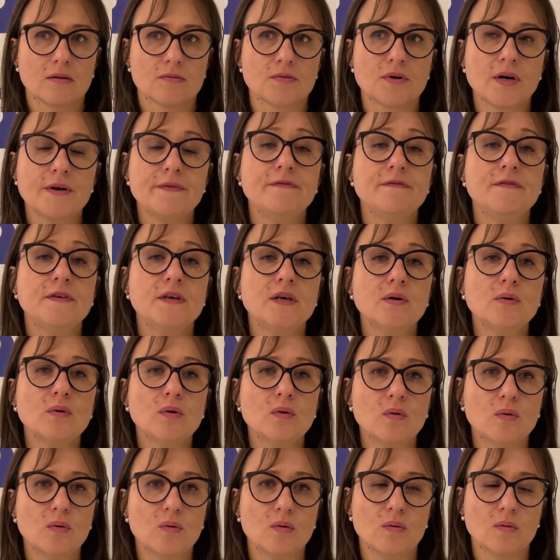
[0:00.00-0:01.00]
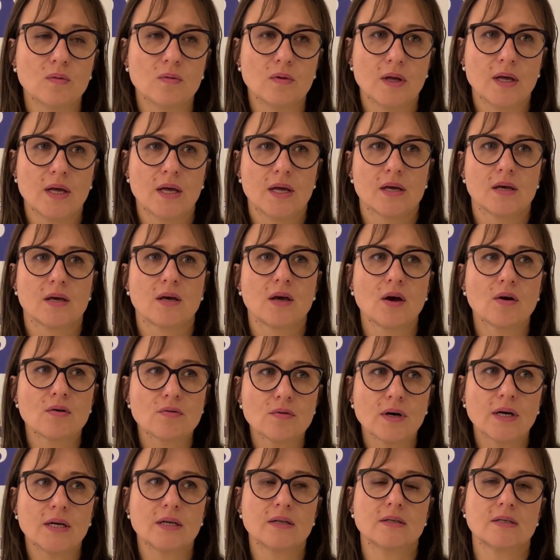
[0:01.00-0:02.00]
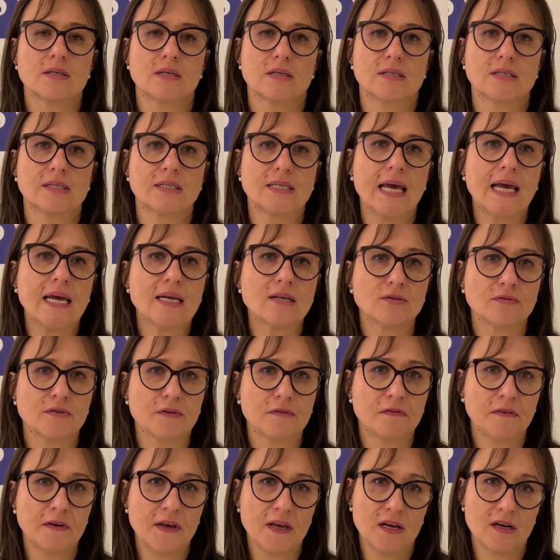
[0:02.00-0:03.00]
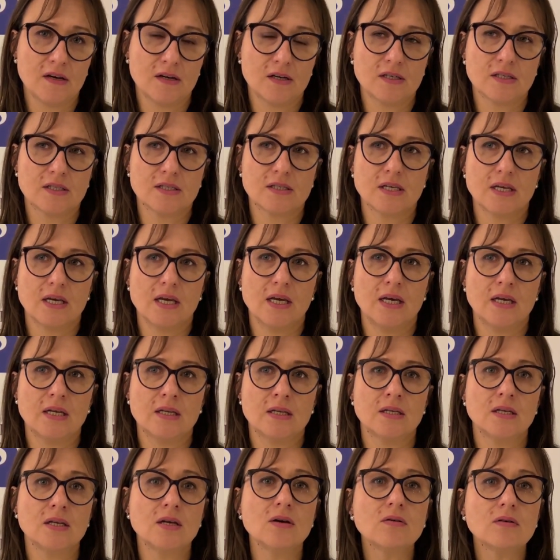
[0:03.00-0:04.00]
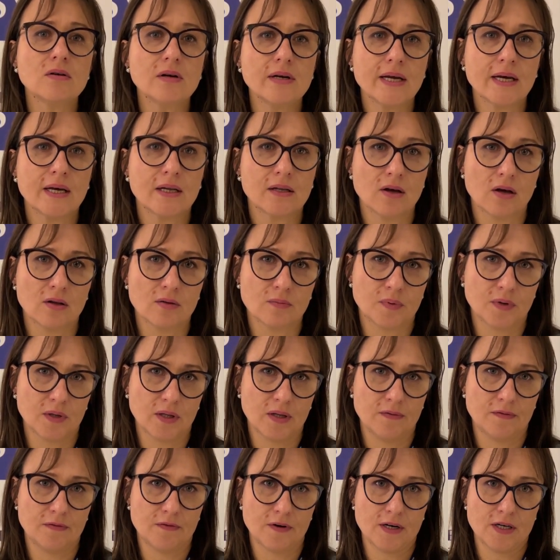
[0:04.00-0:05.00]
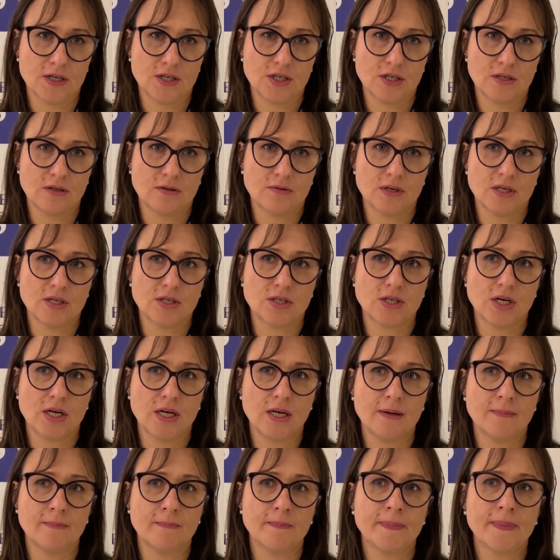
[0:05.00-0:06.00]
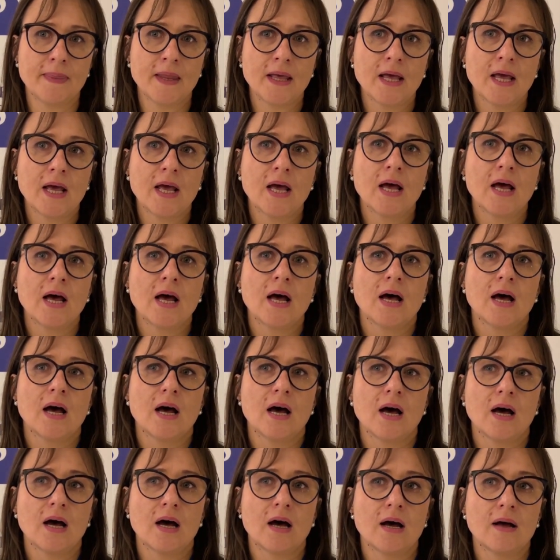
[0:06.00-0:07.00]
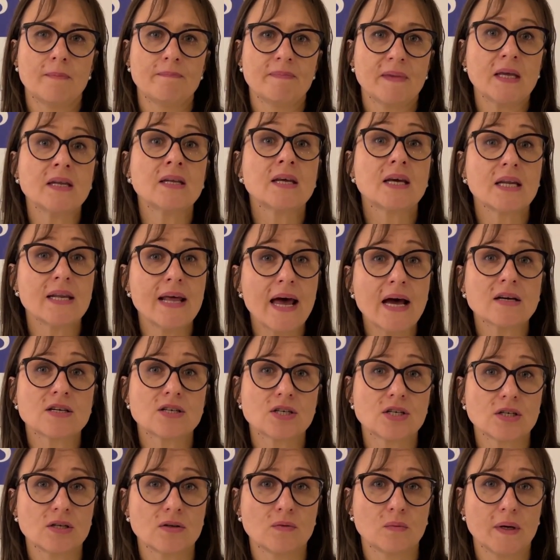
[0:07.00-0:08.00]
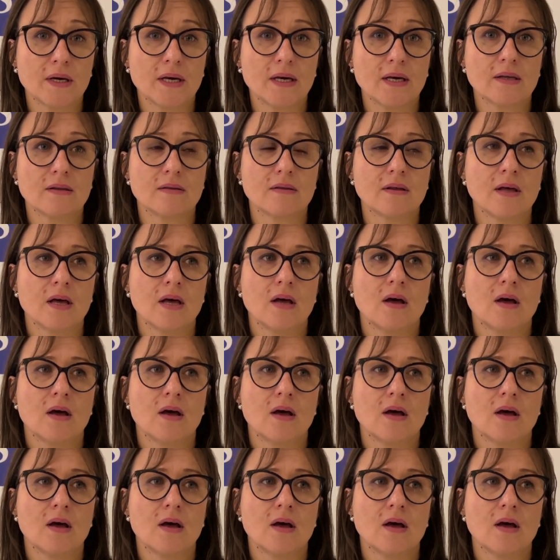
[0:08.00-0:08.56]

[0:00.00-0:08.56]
review current state of affairs in nuclear non-proliferation regime in connection with